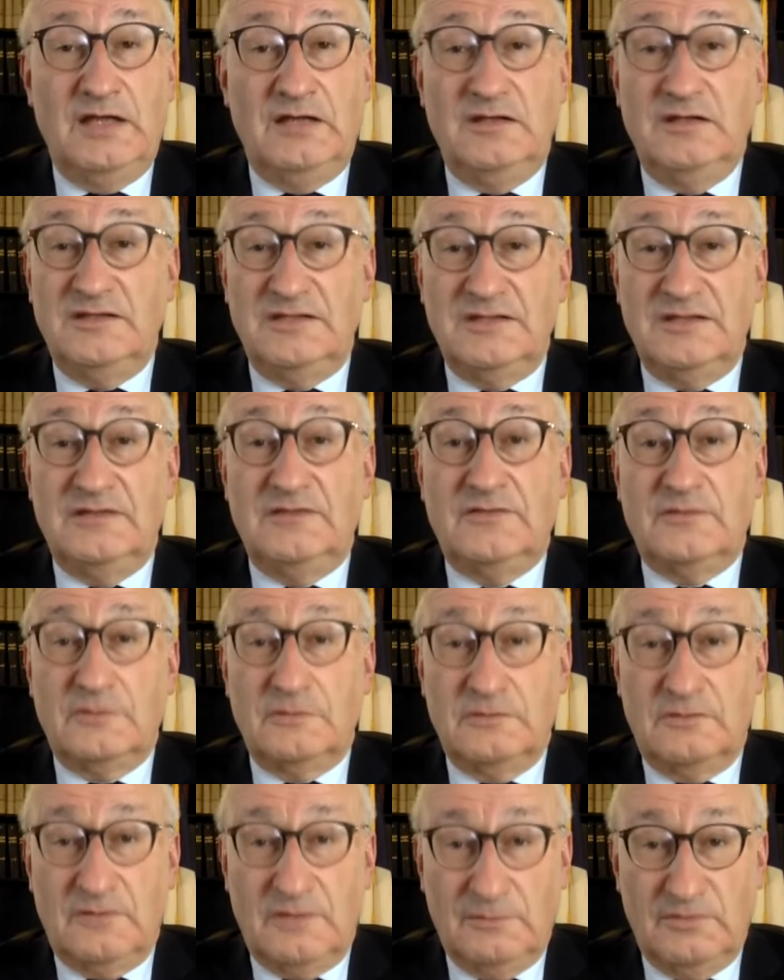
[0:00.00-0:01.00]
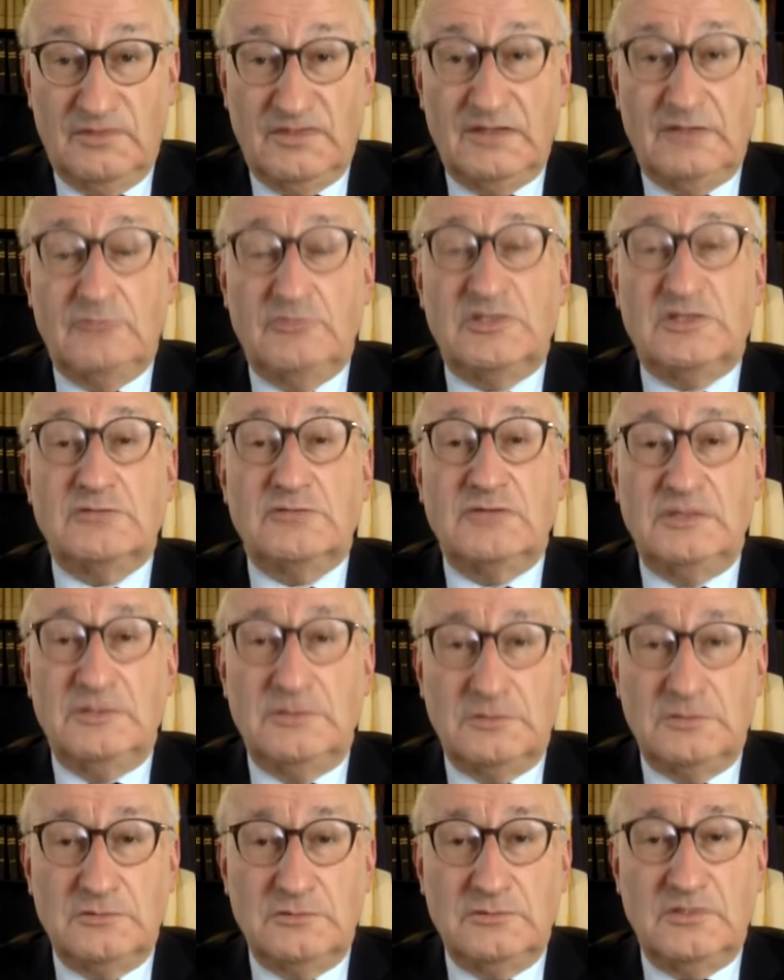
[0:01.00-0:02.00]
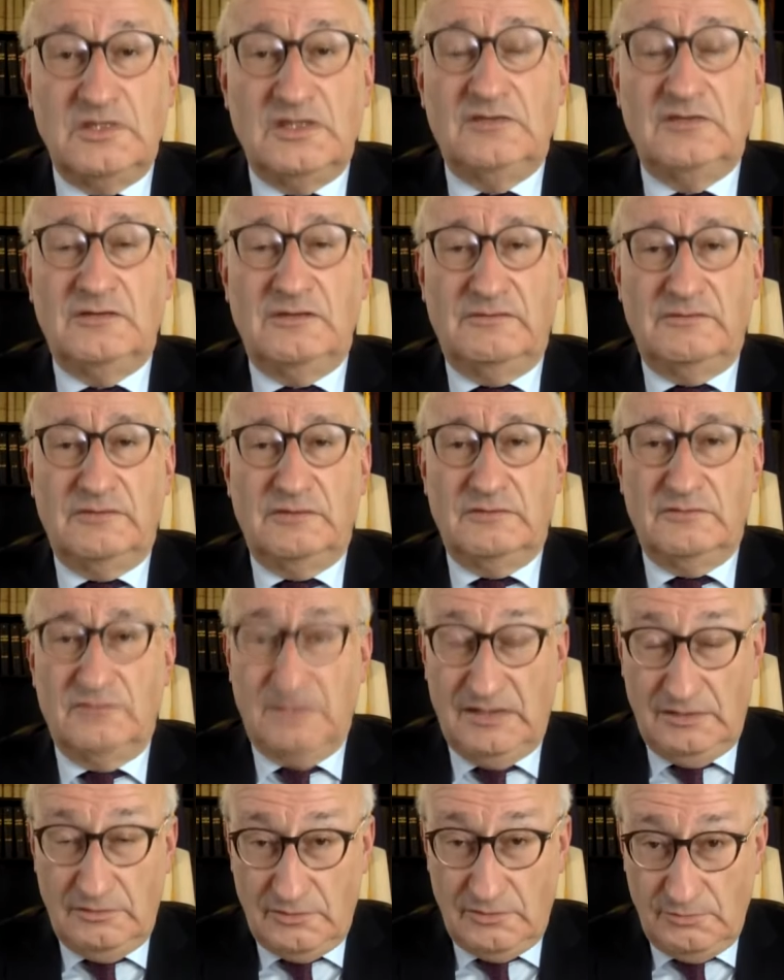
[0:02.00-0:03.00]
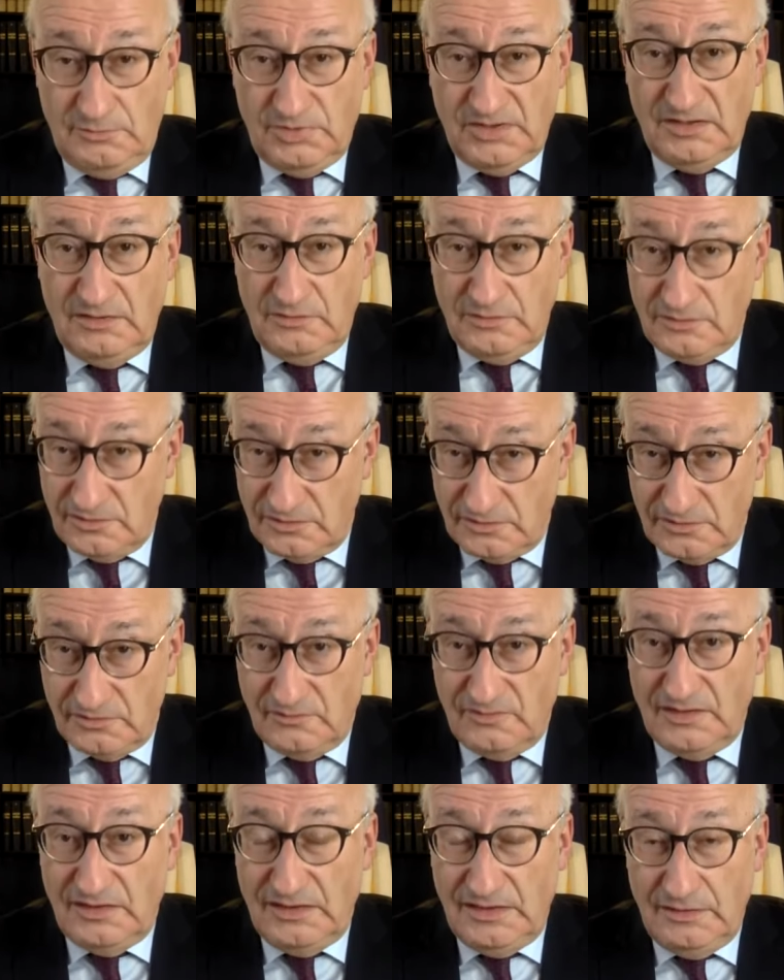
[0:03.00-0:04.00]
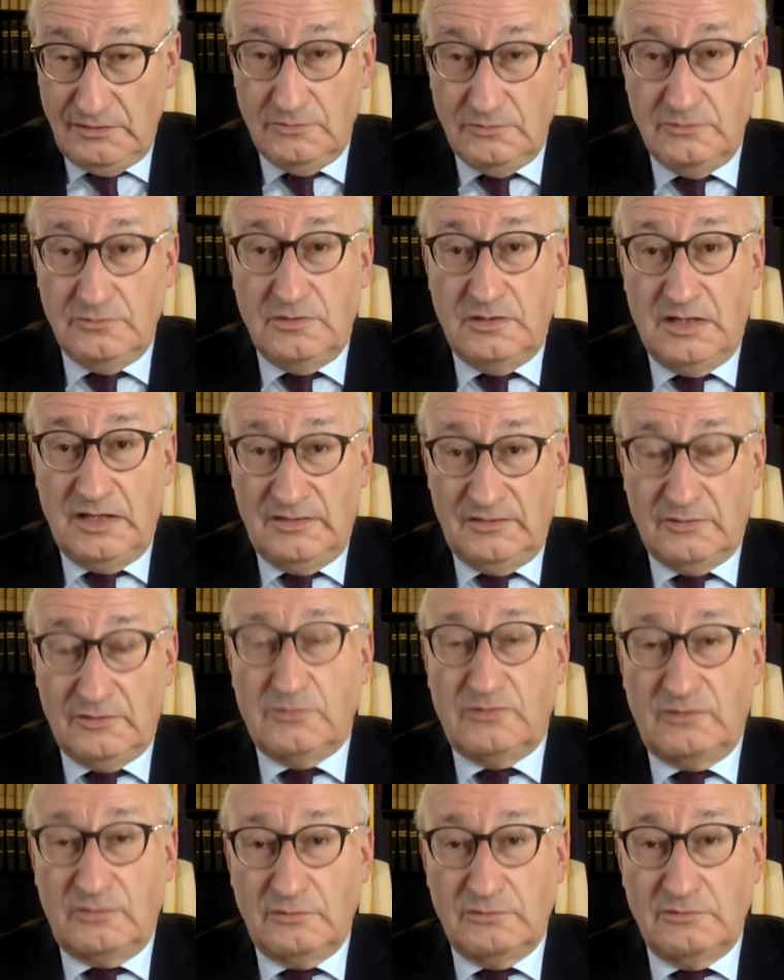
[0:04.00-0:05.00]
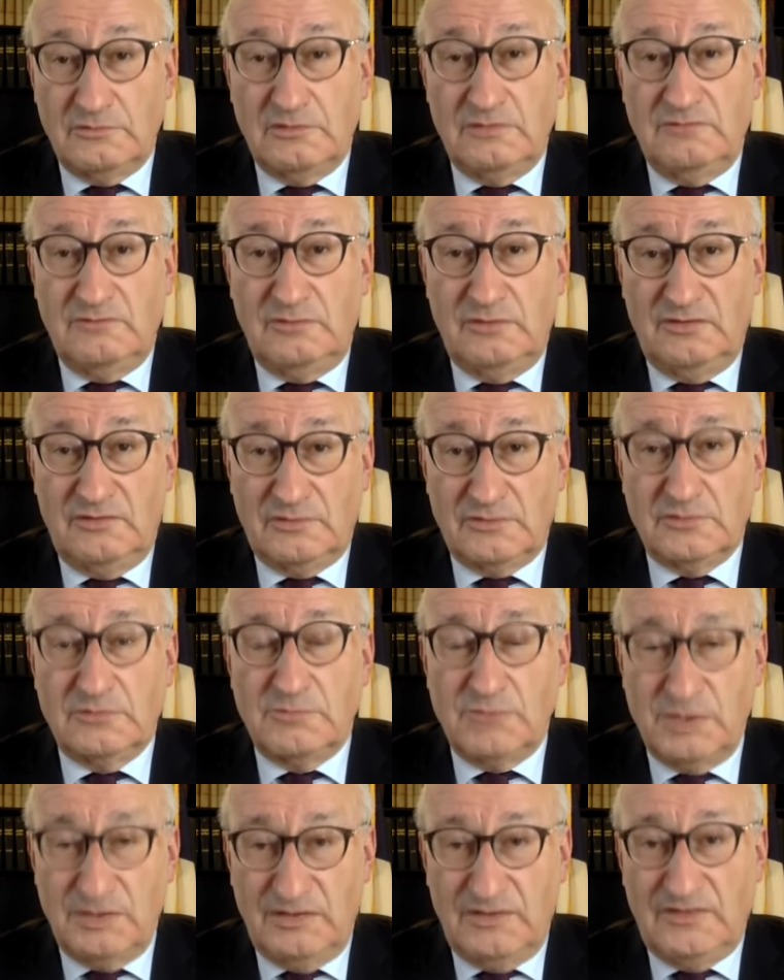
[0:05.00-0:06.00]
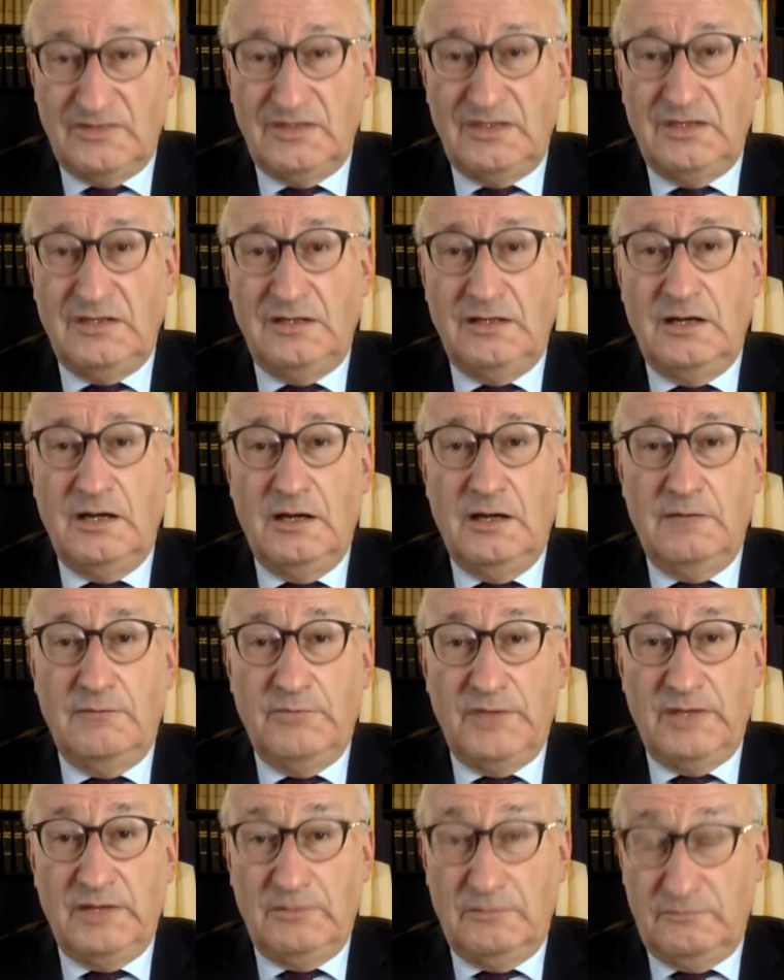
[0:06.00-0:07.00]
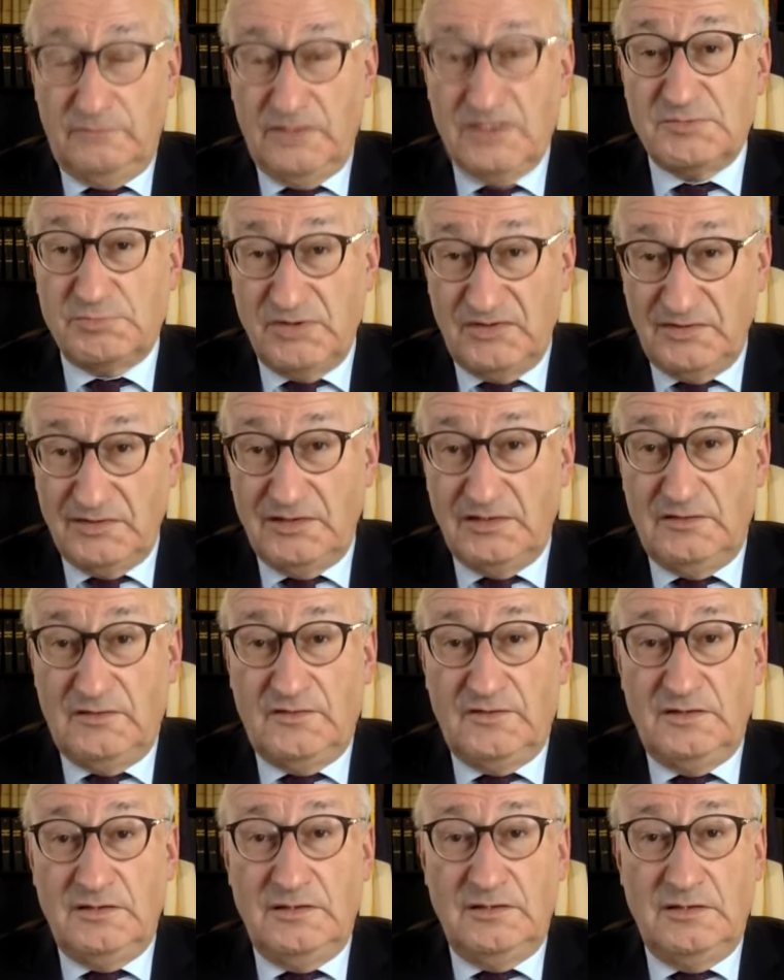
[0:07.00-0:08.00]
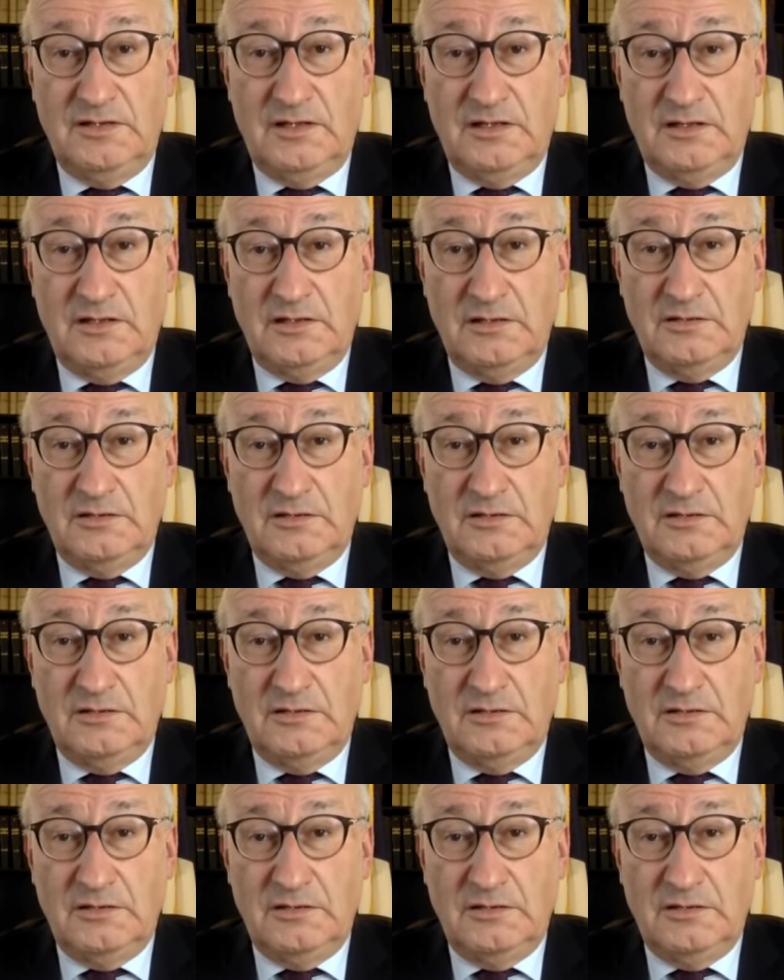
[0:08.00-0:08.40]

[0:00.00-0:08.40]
And it is something which we do at the level of the European Union. The EU has also a very strong policy here. And the French presidency